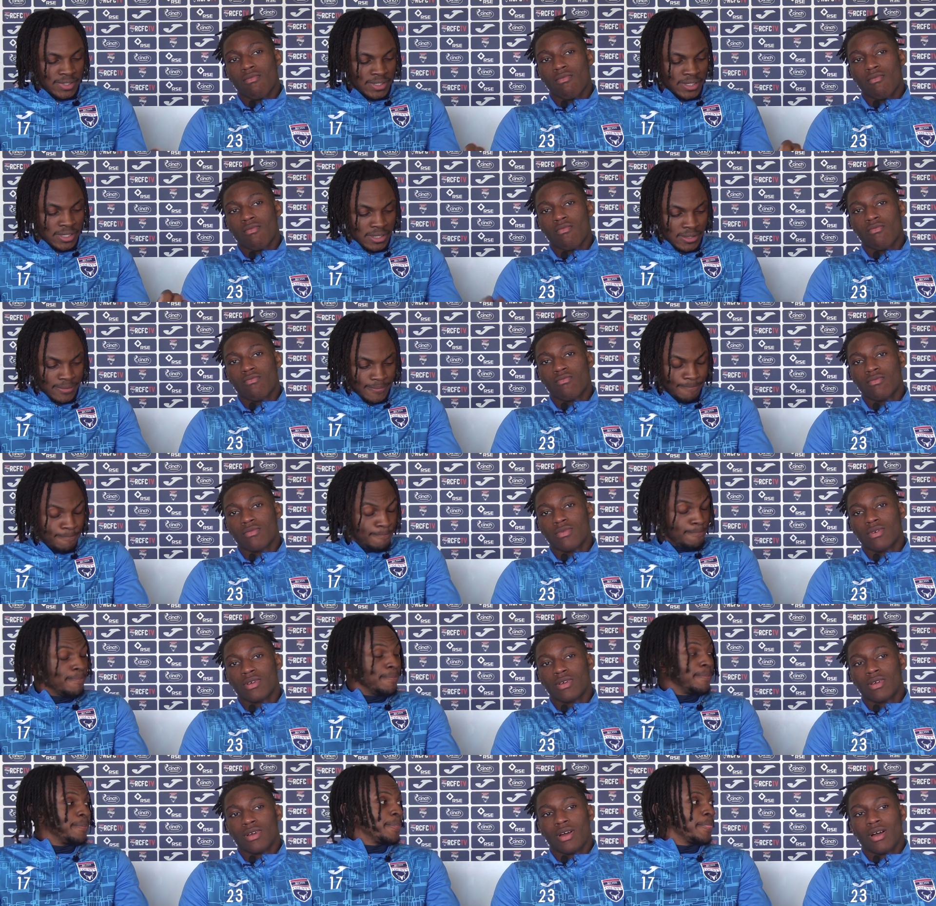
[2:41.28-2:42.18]
Speaker 1: so
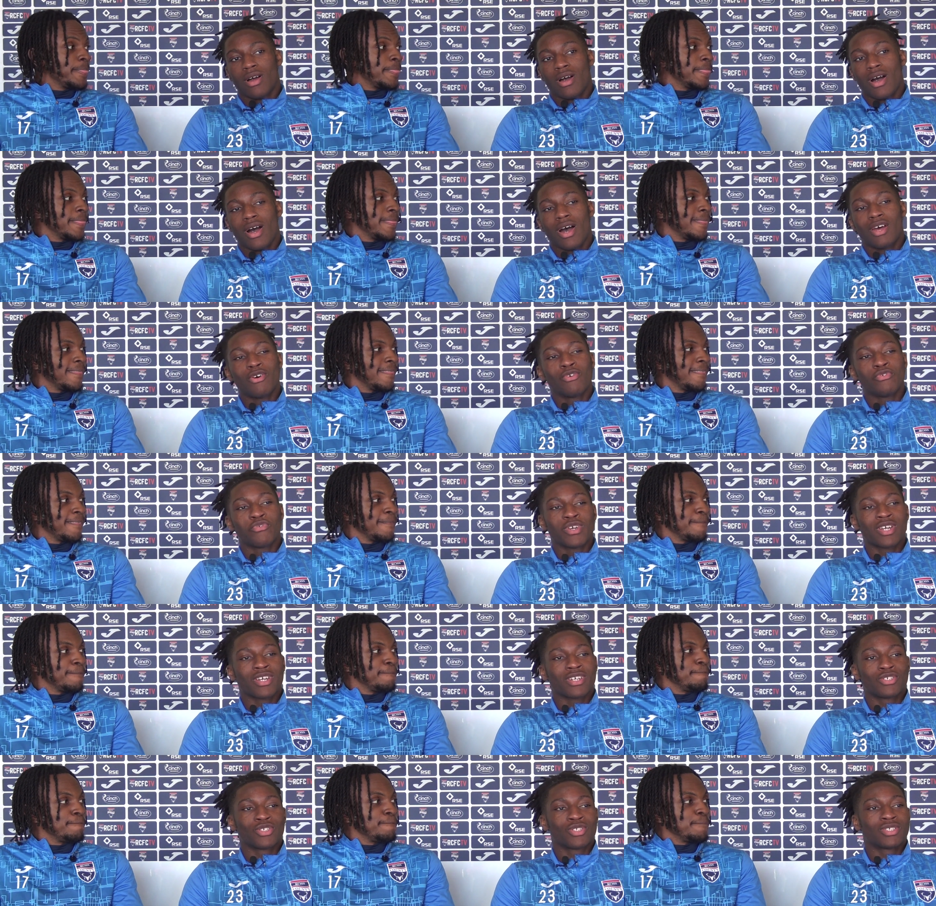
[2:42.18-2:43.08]
I don't
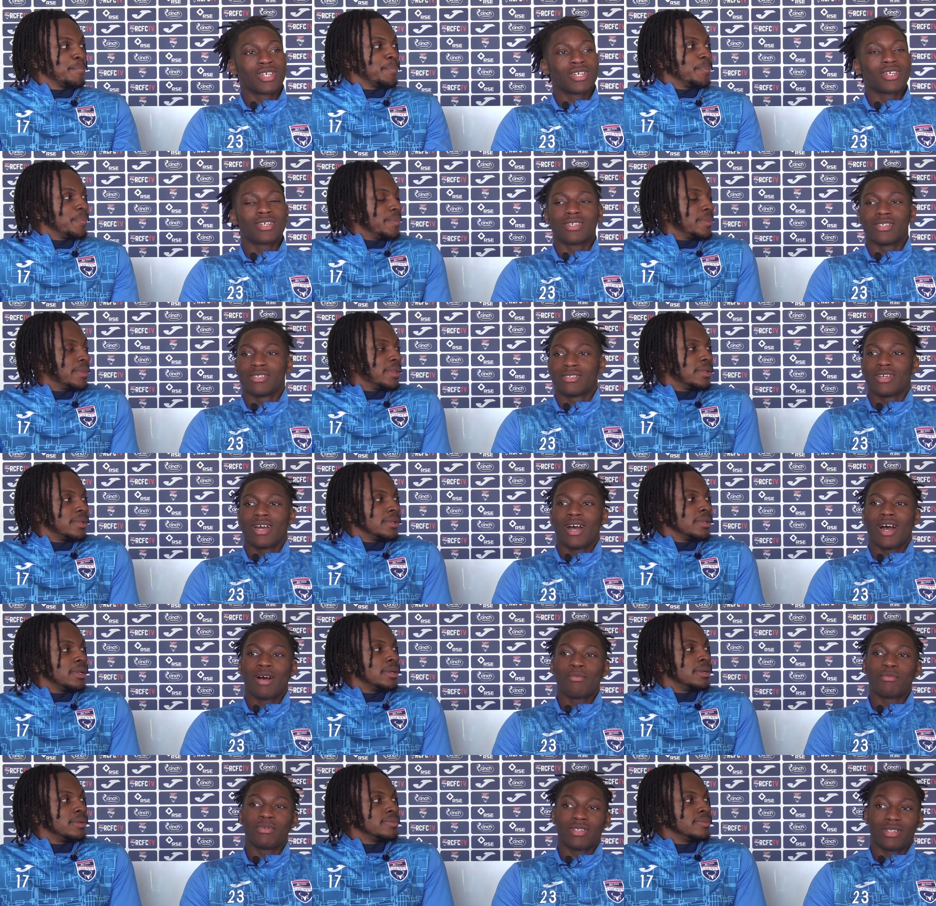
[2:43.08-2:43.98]
think I should take it.
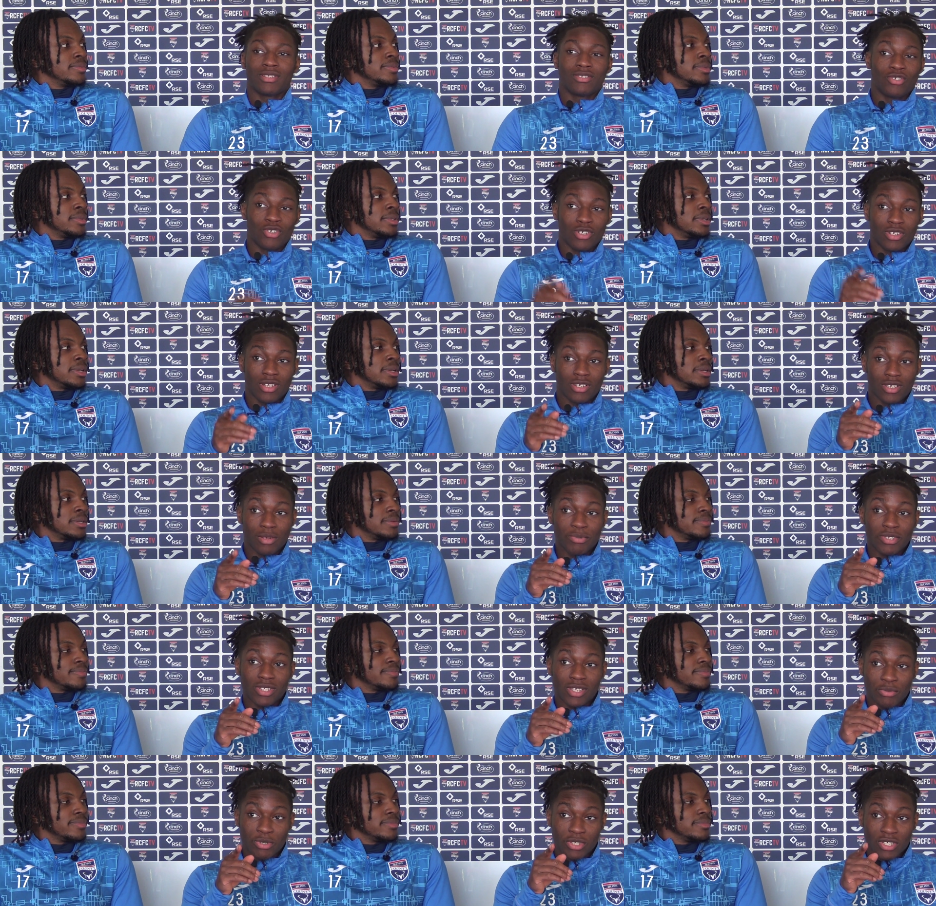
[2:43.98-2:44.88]
I'm, no. let,
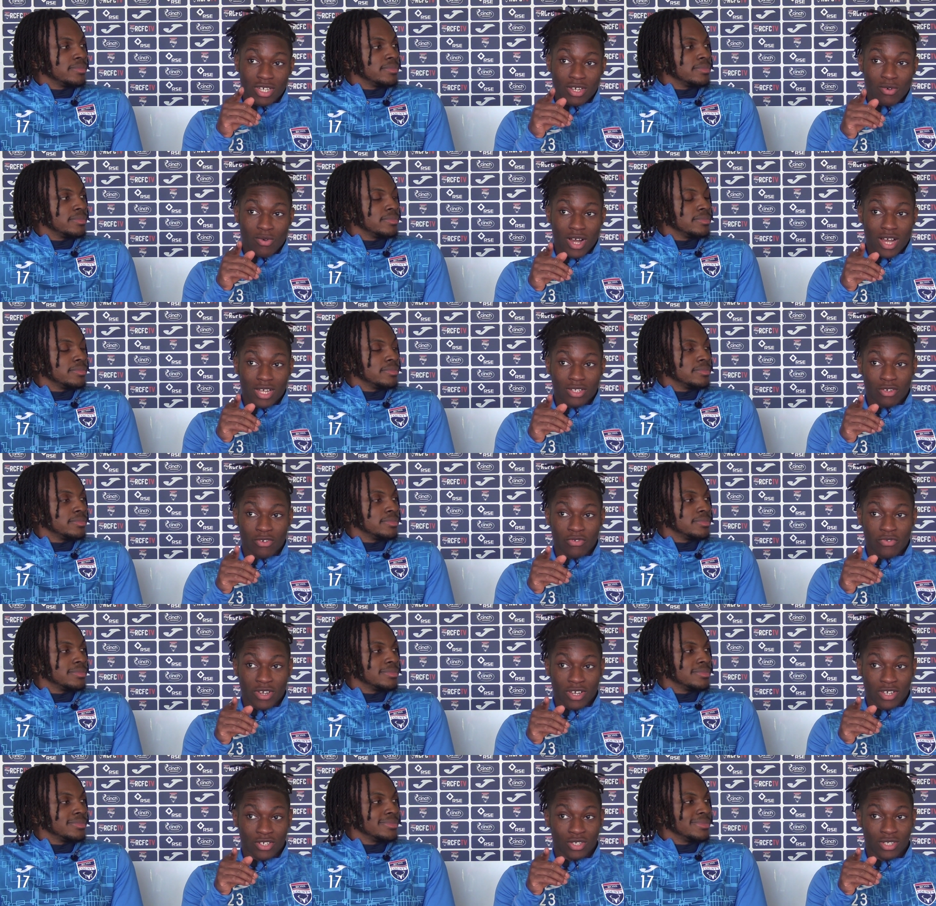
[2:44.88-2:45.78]
me, let me tell you why I
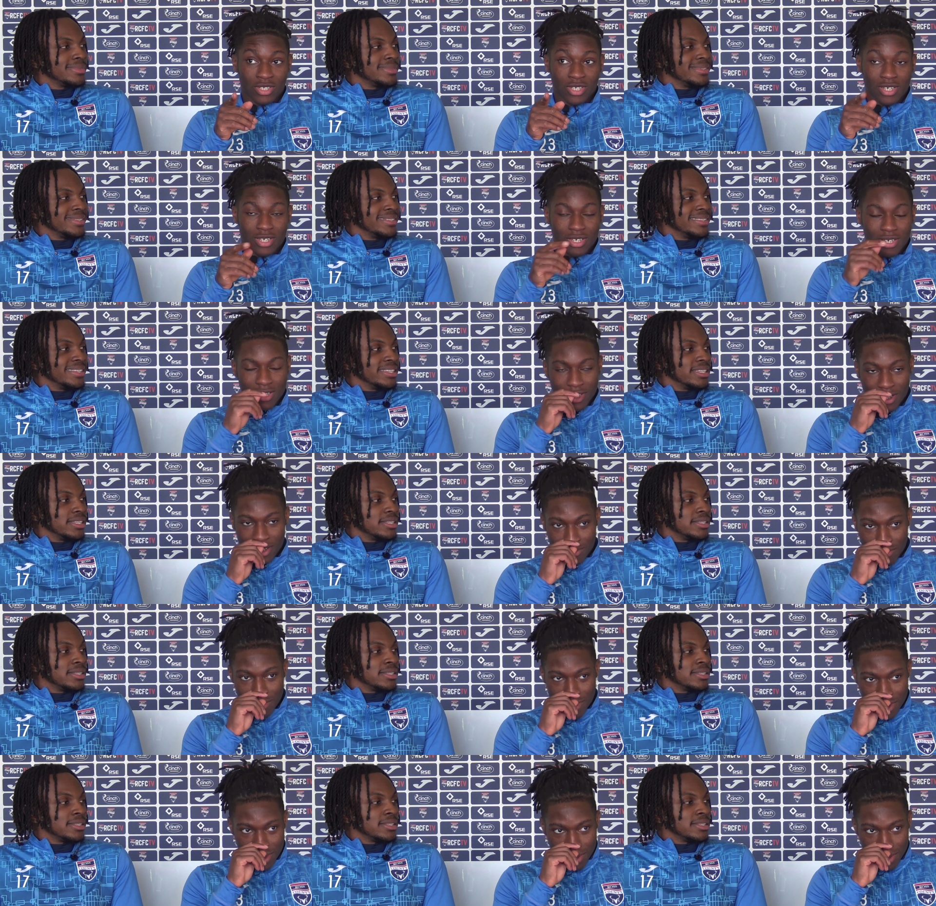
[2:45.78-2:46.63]
don't think I should take it, yeah.